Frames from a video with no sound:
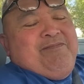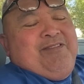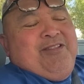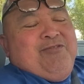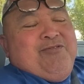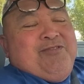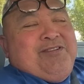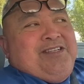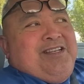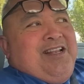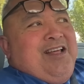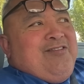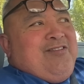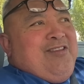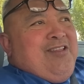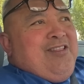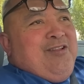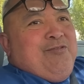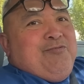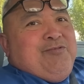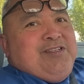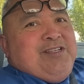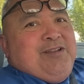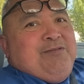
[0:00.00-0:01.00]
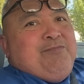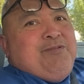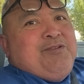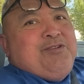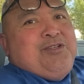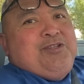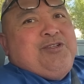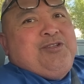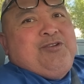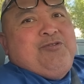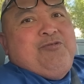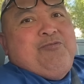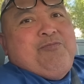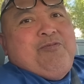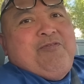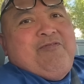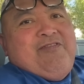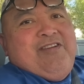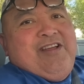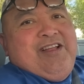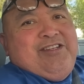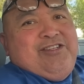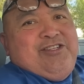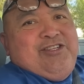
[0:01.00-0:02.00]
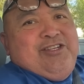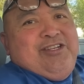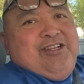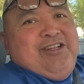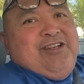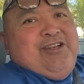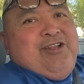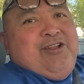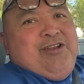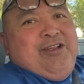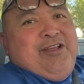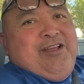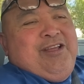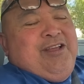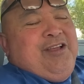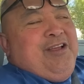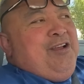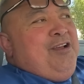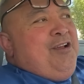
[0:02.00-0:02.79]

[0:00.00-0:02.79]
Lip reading: There is nothing that resembles a super veggie, a nutty